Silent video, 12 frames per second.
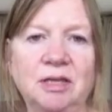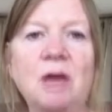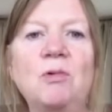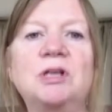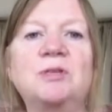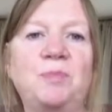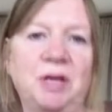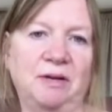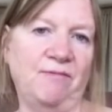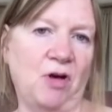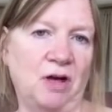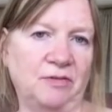
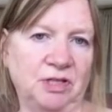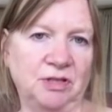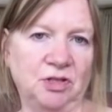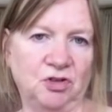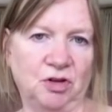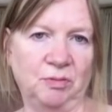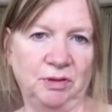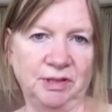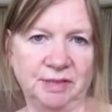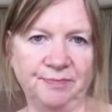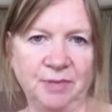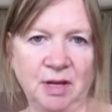involved in the
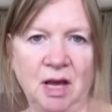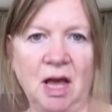Troubles.